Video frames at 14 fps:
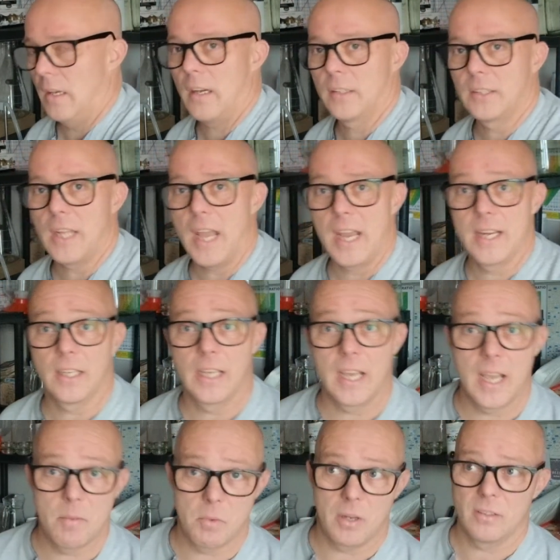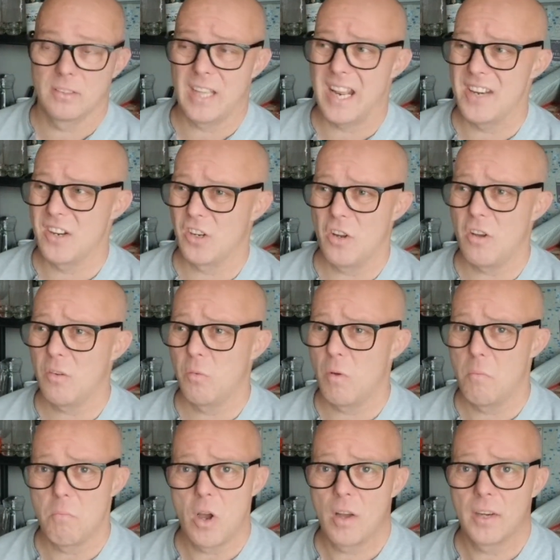I started a game at 10 o'clock
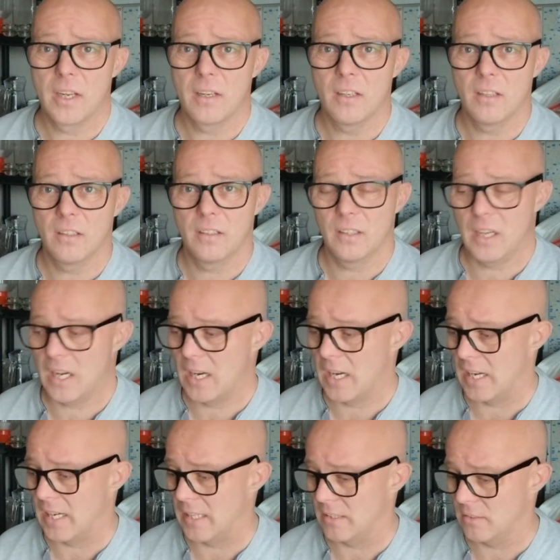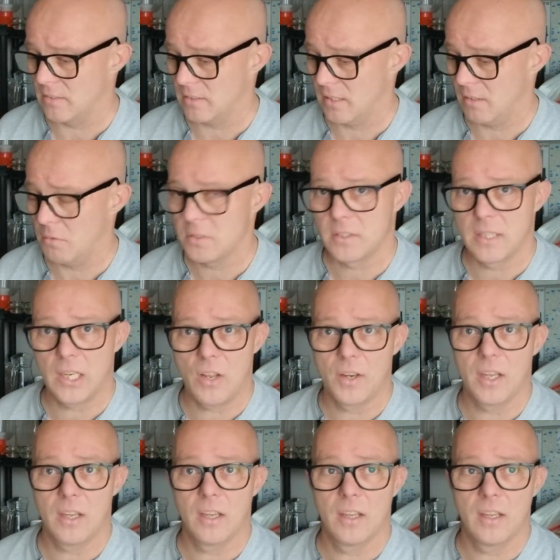one morning and I was still on
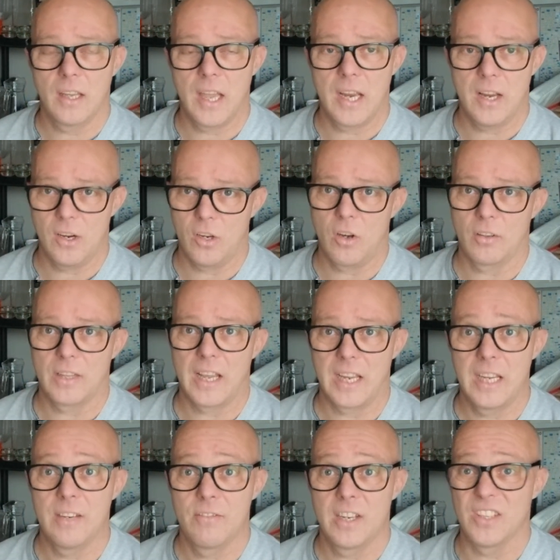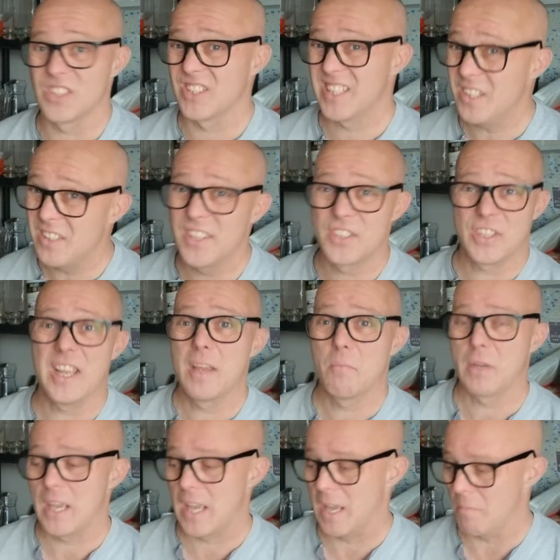it at 8 o'clock that evening. Still the same
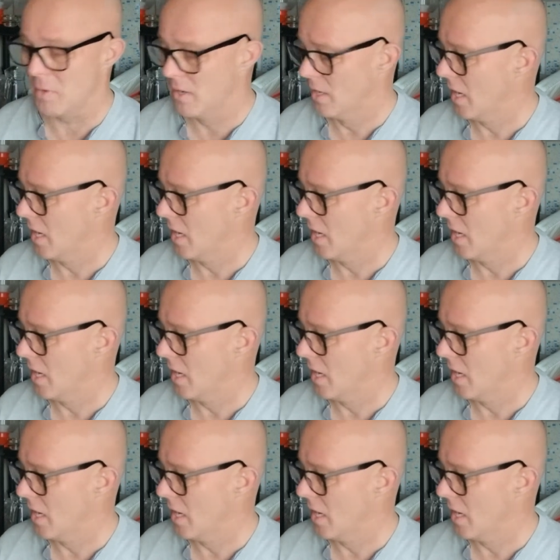game.